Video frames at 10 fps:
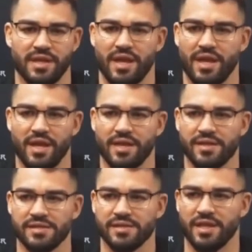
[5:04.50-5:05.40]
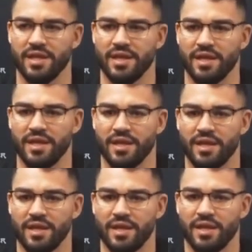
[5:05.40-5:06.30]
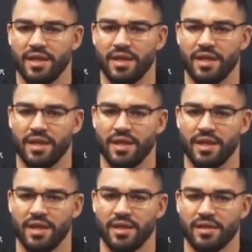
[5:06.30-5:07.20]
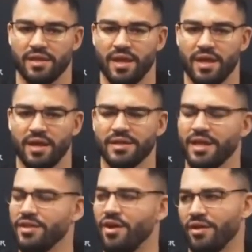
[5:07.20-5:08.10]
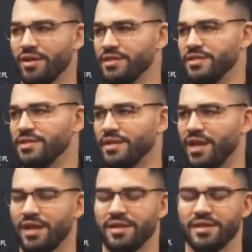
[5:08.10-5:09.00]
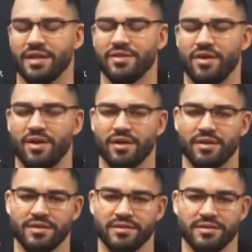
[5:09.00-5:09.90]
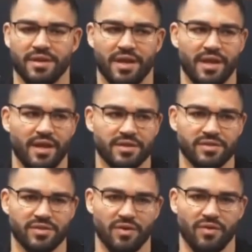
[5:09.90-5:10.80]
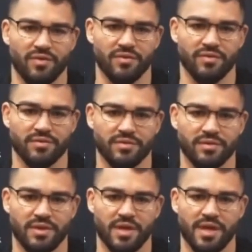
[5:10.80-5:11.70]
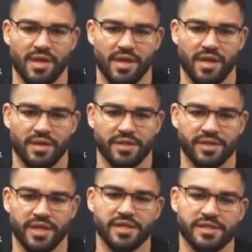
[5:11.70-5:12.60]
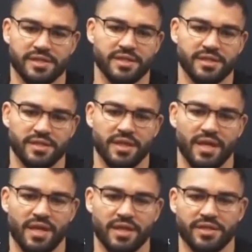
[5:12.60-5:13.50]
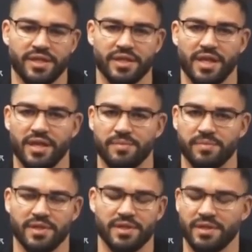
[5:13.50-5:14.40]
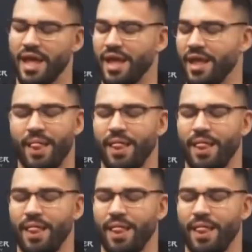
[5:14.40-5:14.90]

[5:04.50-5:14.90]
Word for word: uh, eh, it's the the underdog is like underdog. Uh, so she's shit eh, hip é,